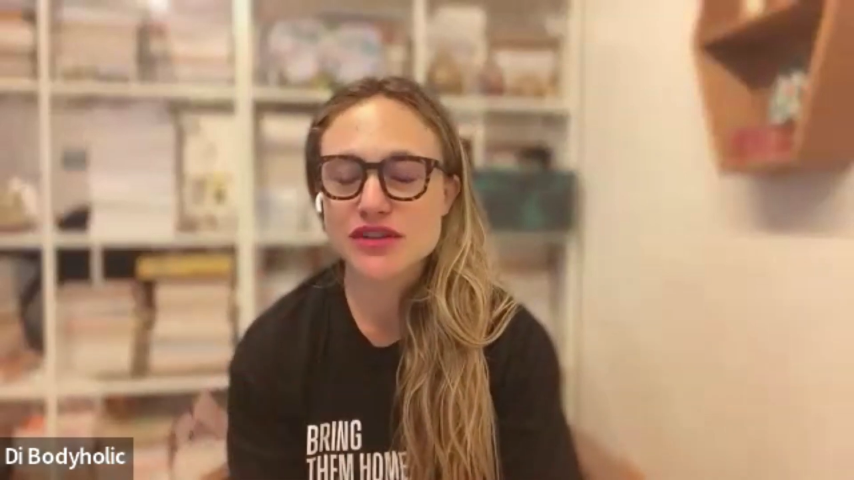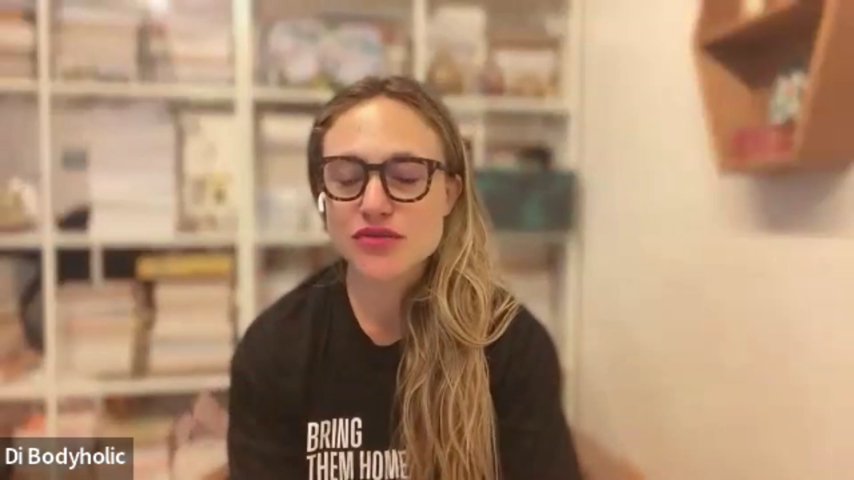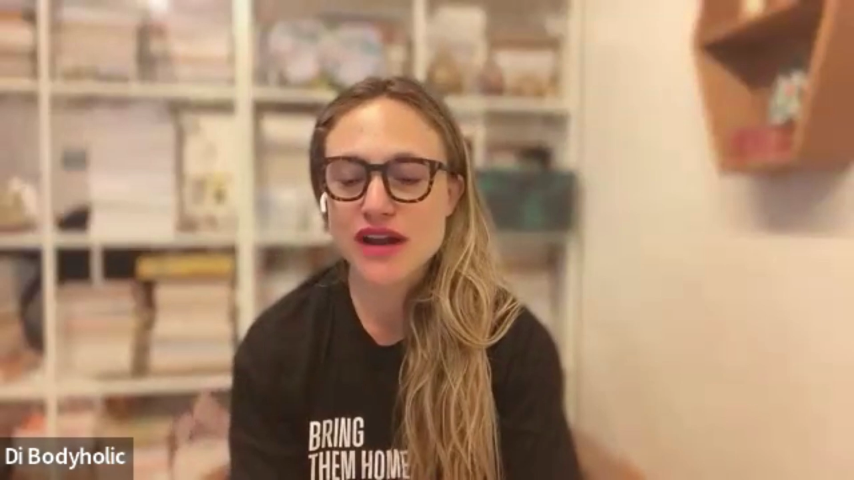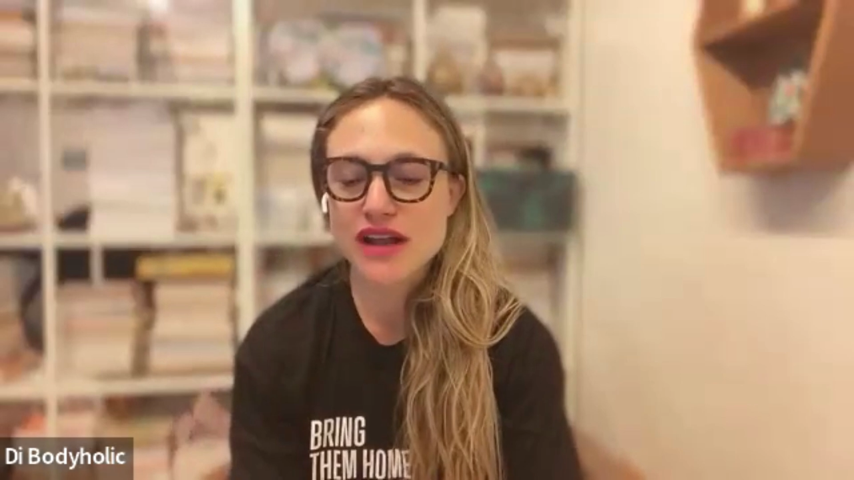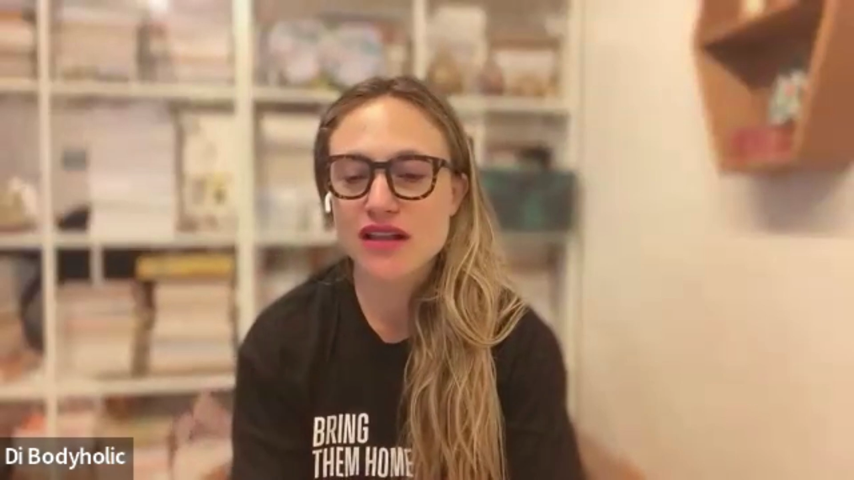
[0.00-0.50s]

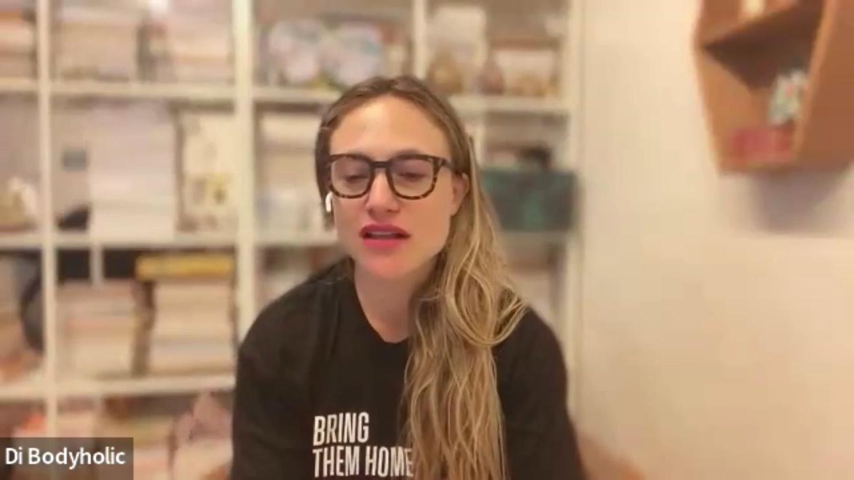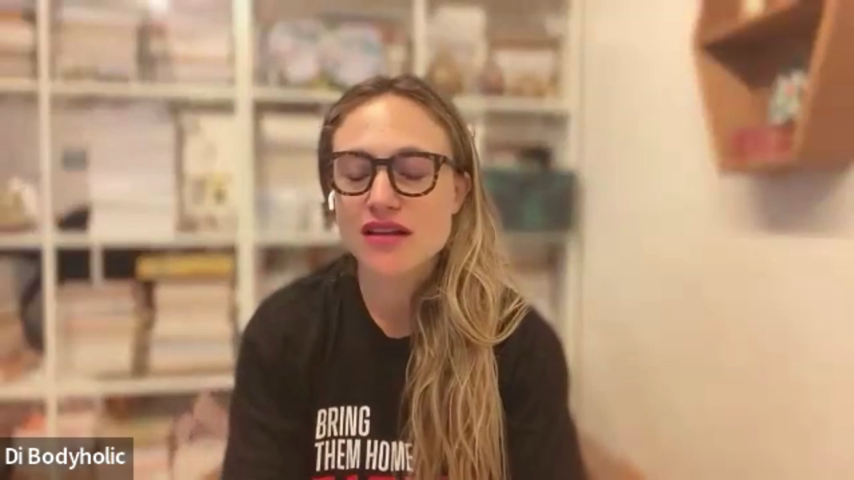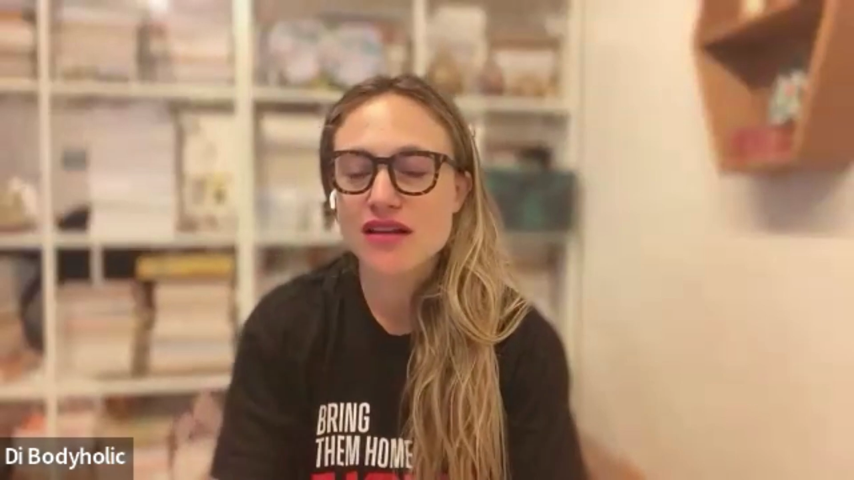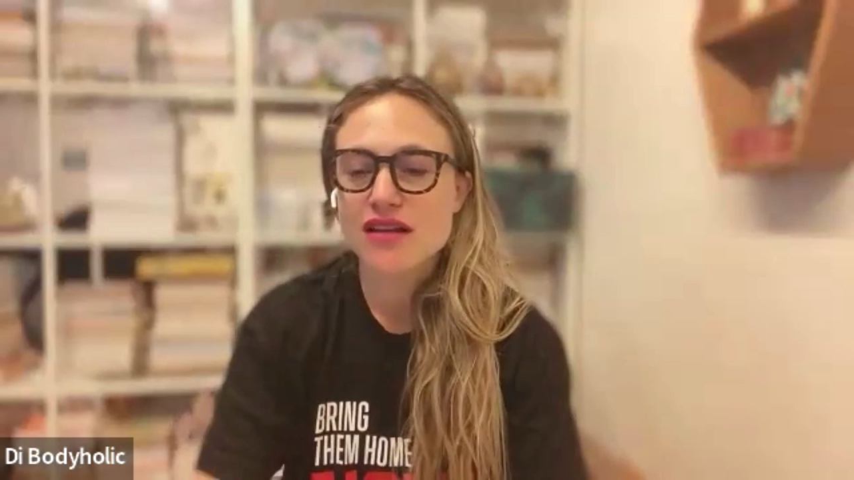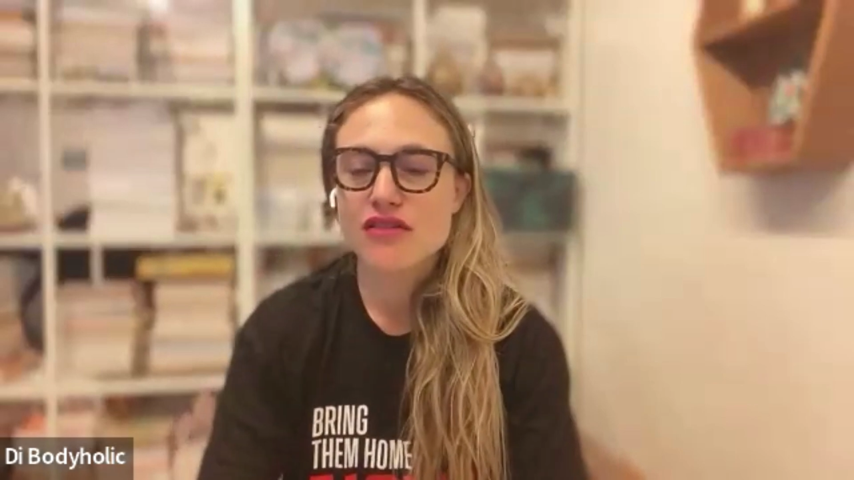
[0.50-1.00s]

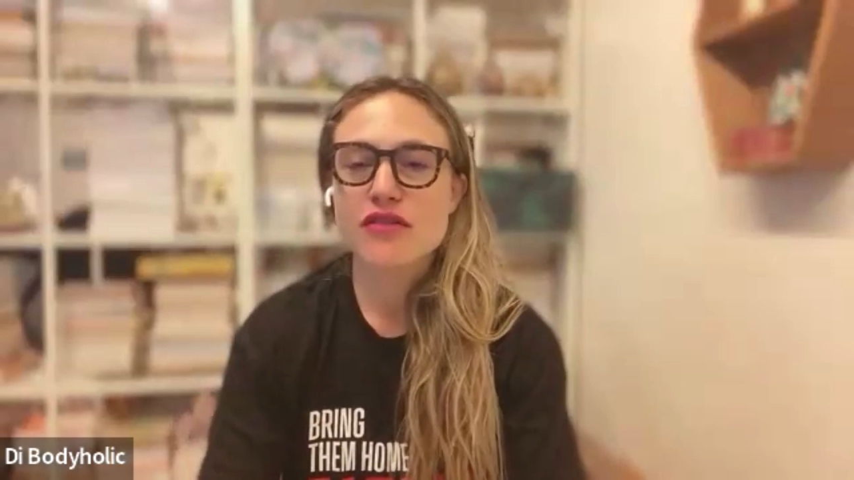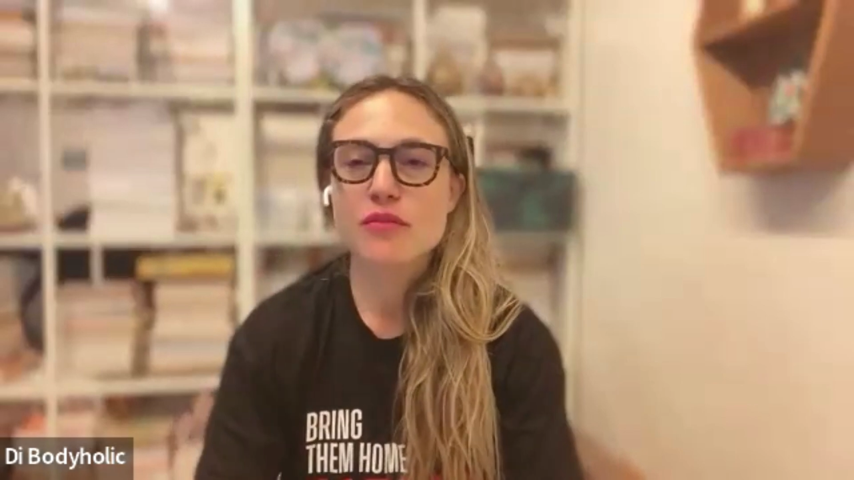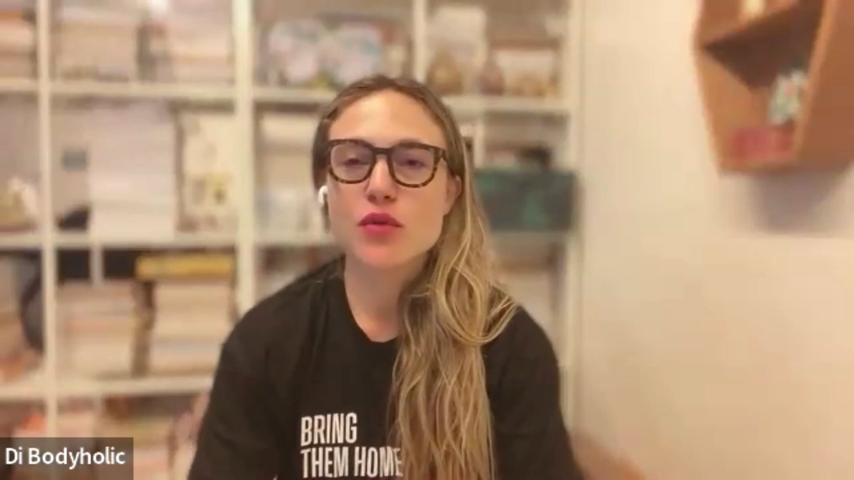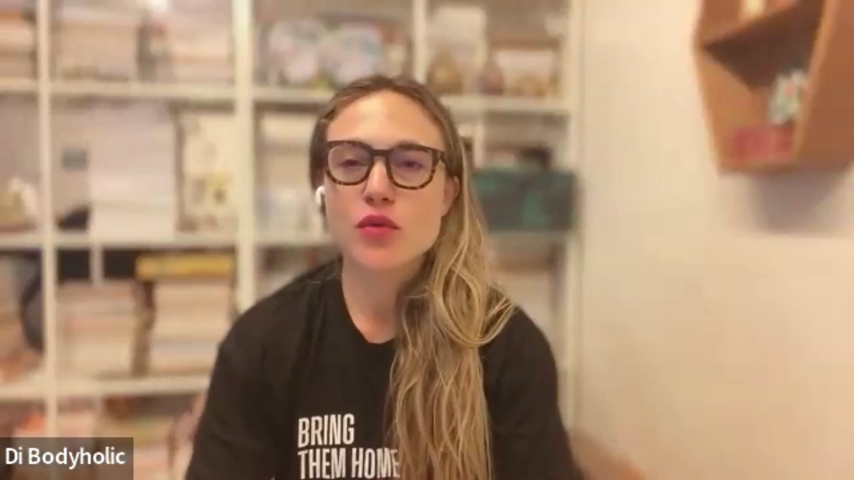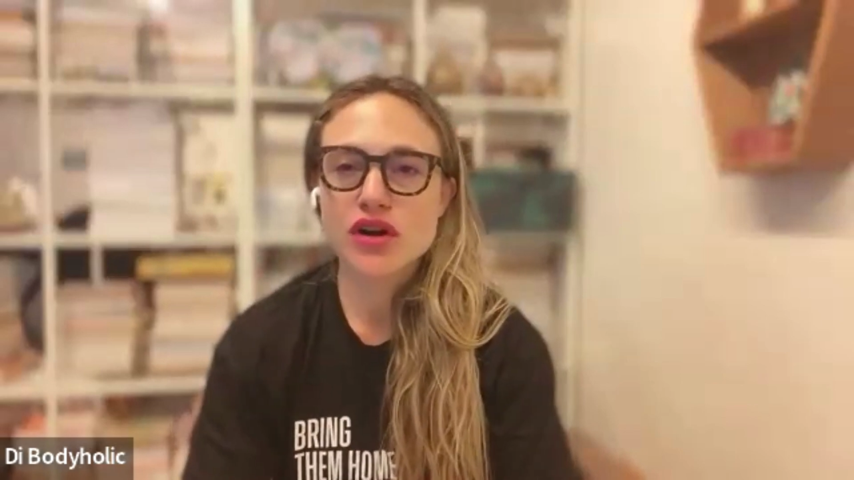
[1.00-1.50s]
betrayal
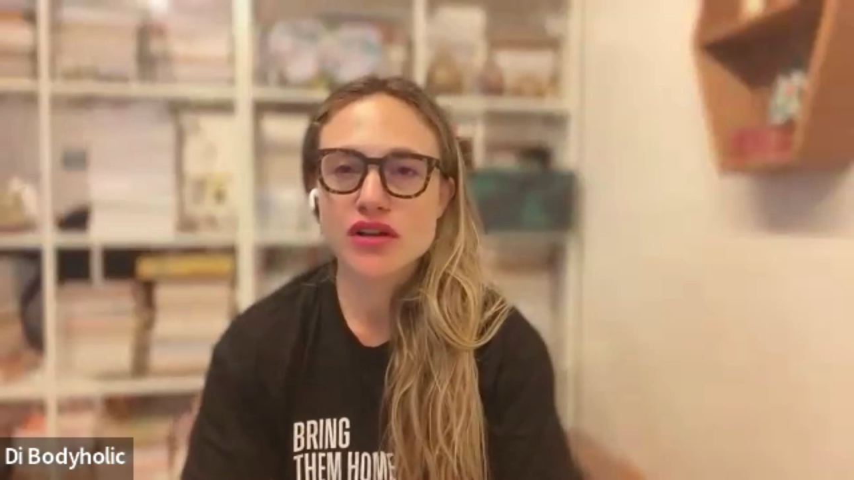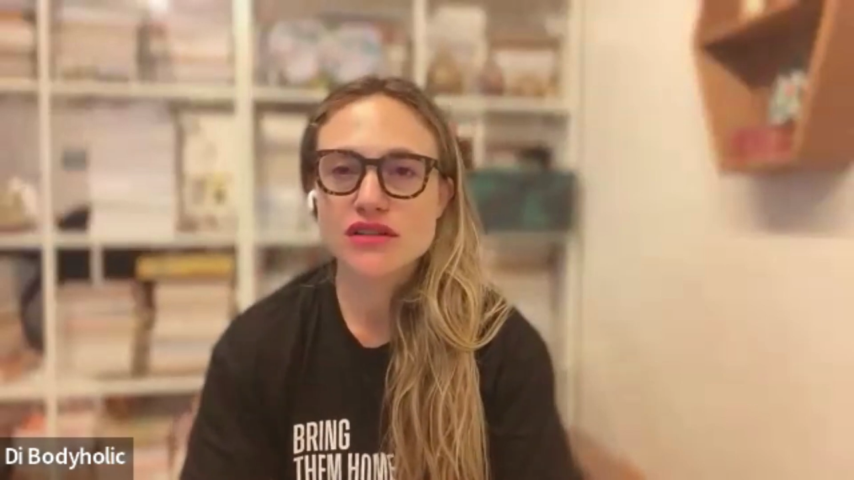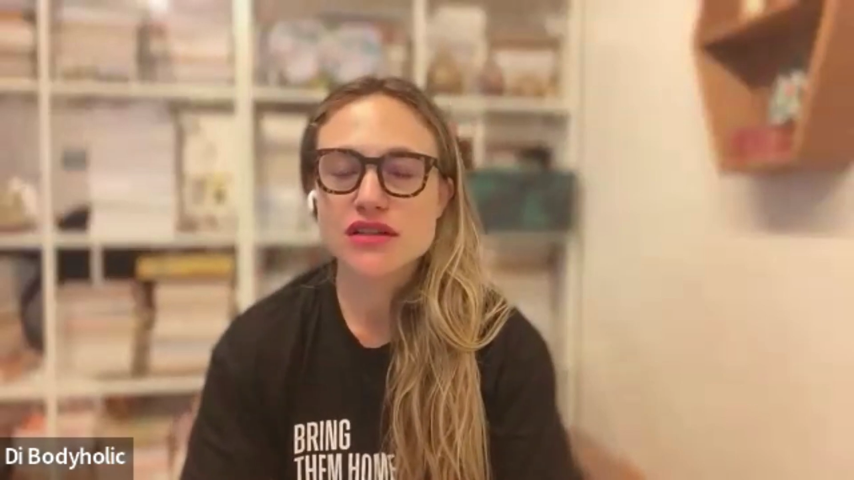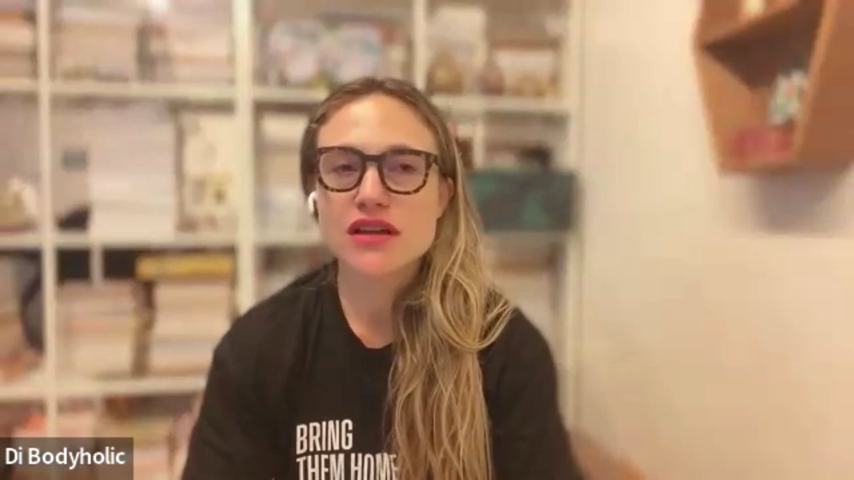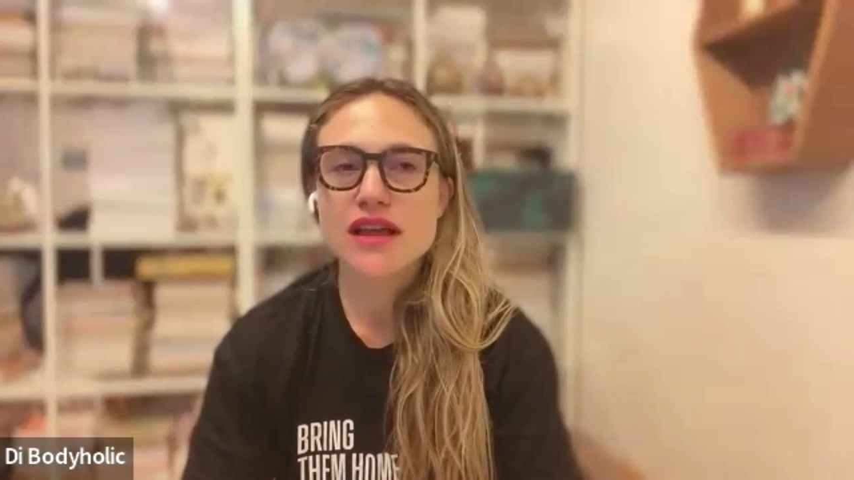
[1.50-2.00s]
from the
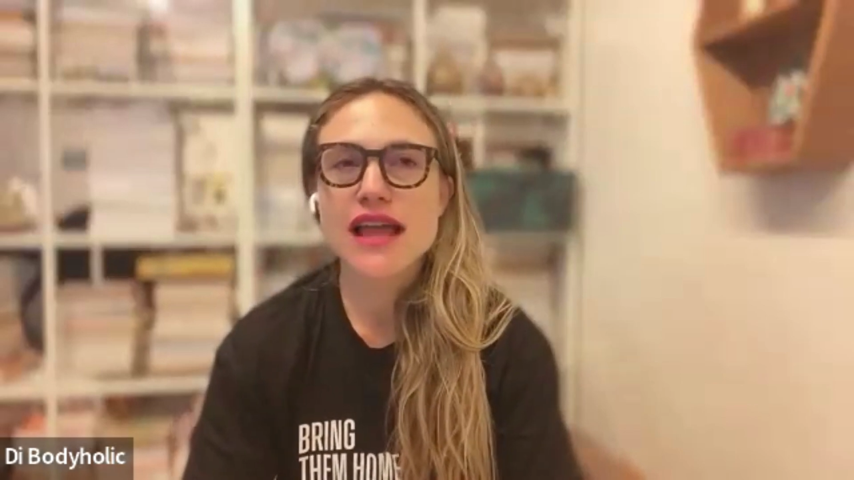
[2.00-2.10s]
world.